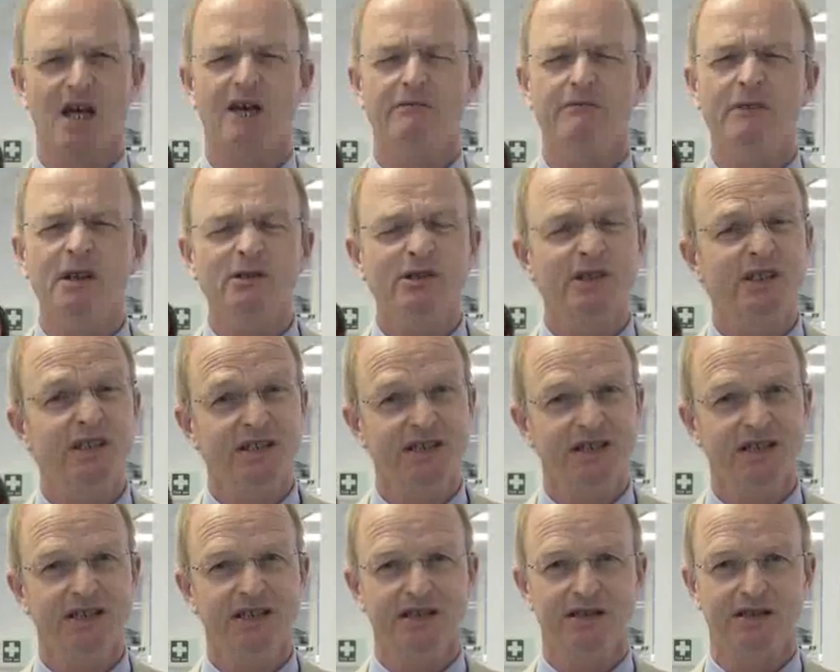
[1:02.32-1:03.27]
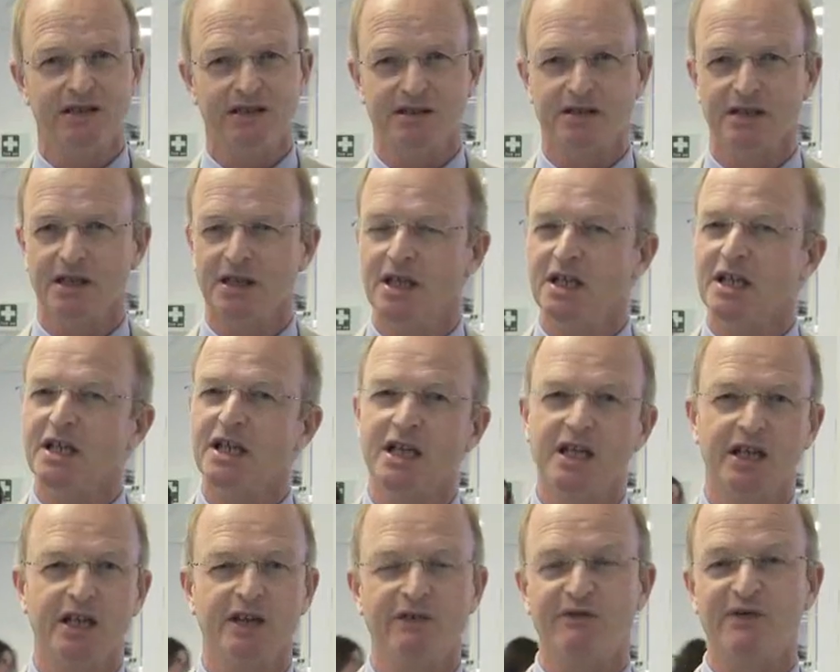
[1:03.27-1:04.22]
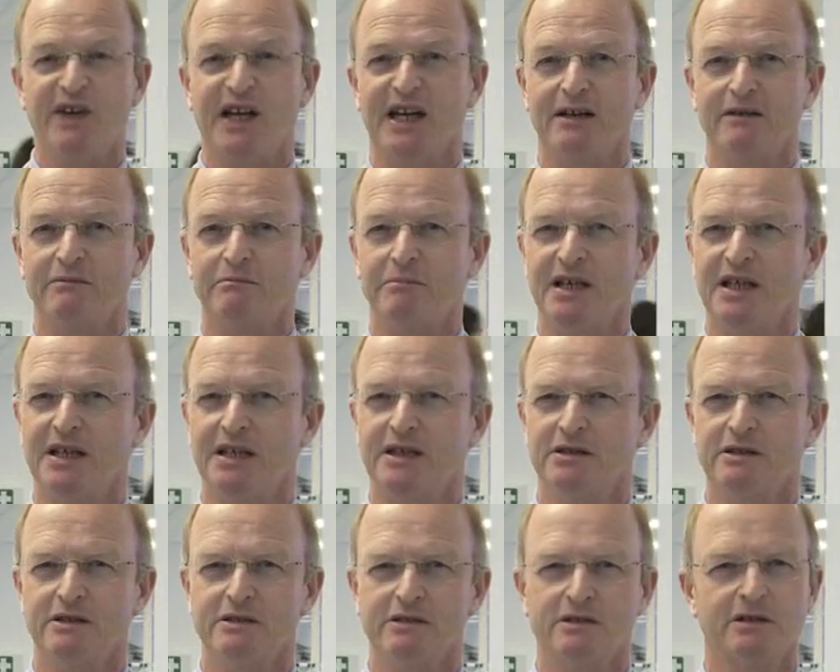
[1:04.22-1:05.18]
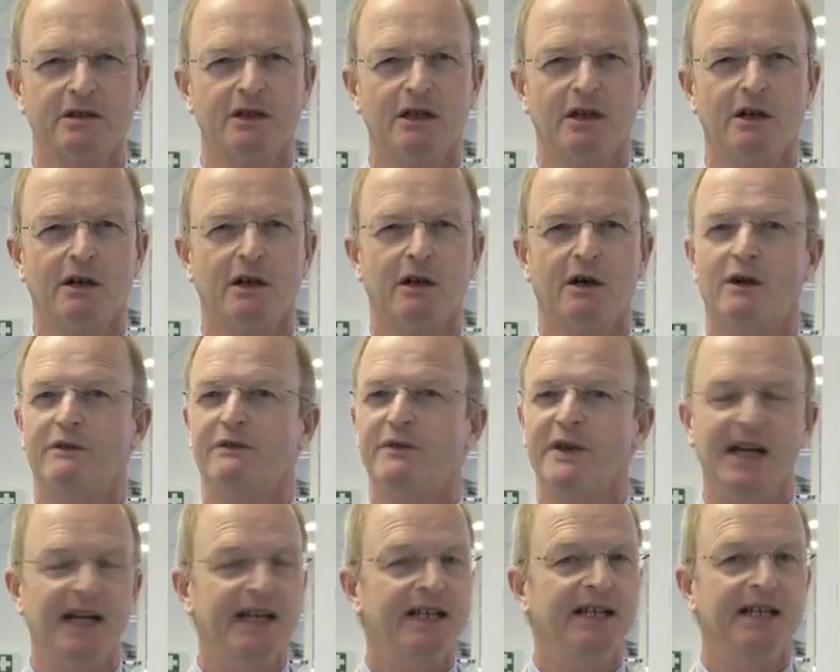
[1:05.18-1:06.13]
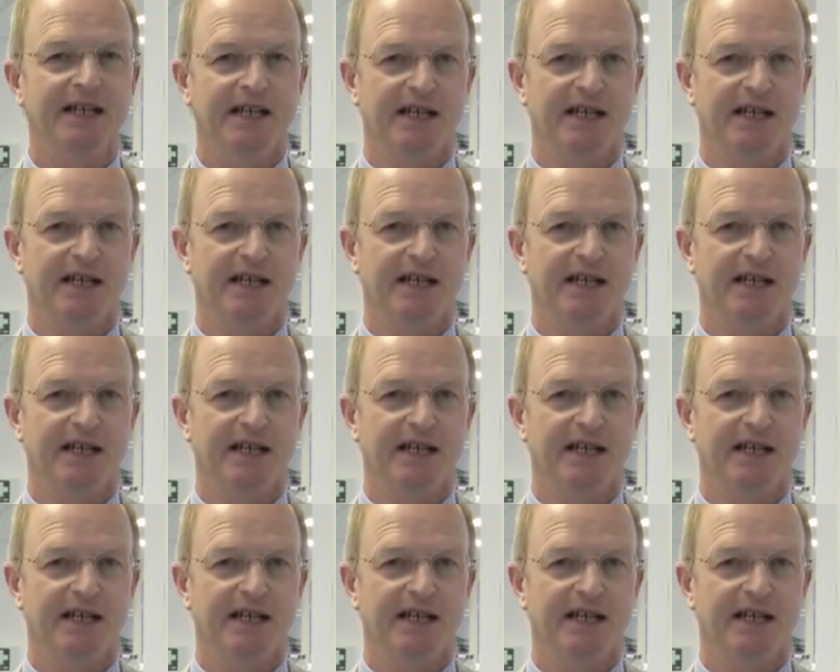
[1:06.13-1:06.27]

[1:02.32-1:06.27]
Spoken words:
And those diseases can affect patients of any